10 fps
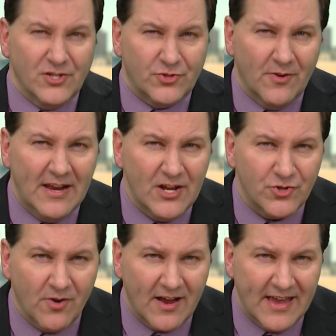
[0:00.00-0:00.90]
Australian
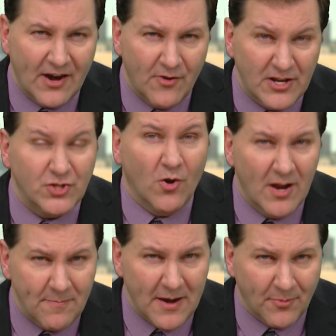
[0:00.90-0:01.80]
truck carrying
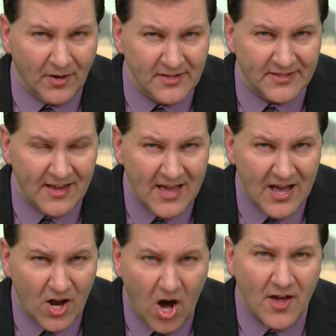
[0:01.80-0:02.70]
toilet paper, Lisa,
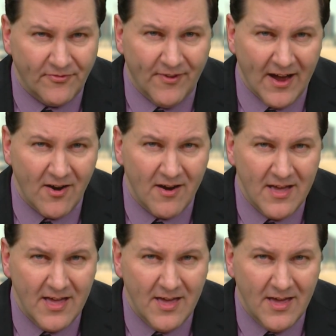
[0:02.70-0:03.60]
caught fire.
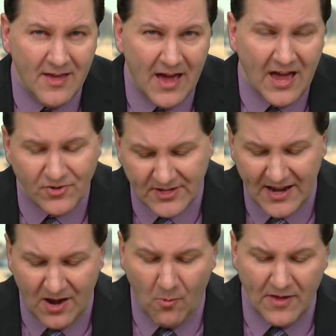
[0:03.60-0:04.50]
I
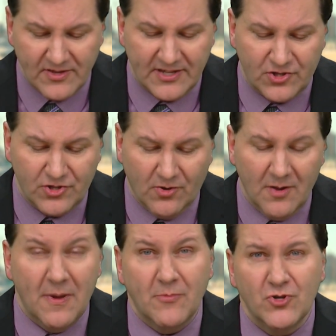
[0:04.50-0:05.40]
understand now why there's such a
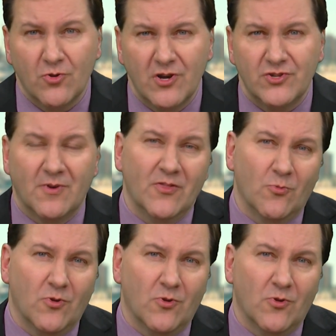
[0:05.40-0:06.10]
toilet paper shortage around the